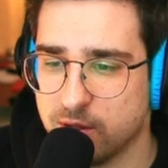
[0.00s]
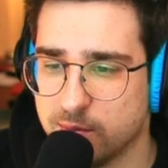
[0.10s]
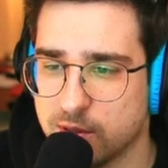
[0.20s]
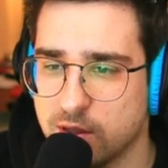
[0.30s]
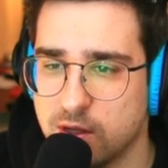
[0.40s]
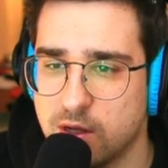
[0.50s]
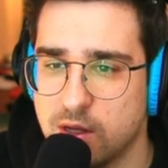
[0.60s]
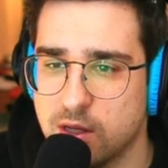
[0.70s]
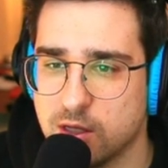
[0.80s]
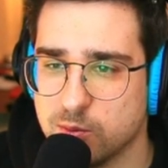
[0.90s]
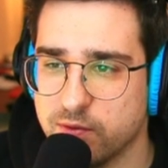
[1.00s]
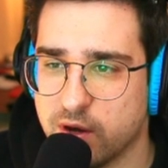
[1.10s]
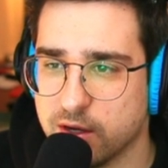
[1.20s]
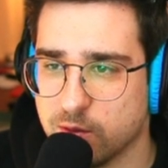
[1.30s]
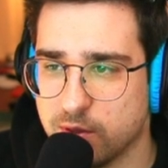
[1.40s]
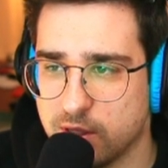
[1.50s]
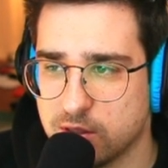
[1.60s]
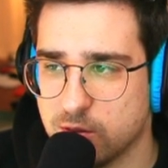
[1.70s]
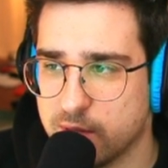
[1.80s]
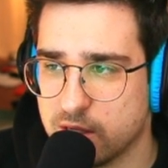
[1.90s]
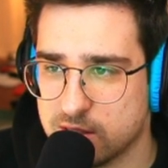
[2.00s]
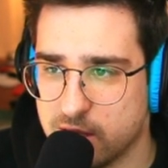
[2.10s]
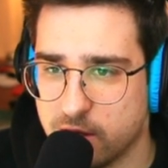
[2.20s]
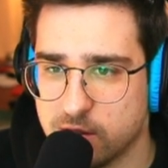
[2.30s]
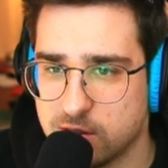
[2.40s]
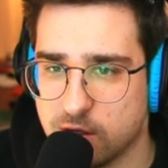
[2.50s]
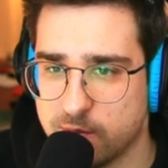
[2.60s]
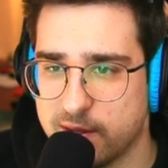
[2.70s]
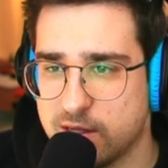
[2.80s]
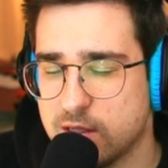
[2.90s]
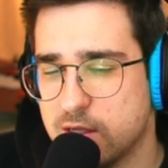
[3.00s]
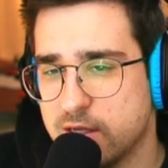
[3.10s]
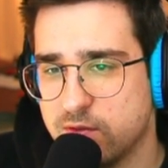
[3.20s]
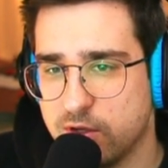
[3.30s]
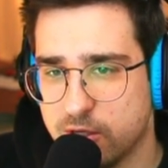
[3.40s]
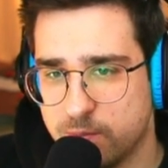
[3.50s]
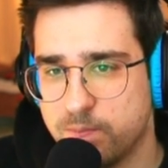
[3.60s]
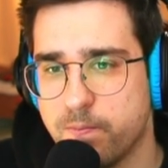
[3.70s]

But let's move on. Don't want to get too bogged down. I already talked about that in the last video.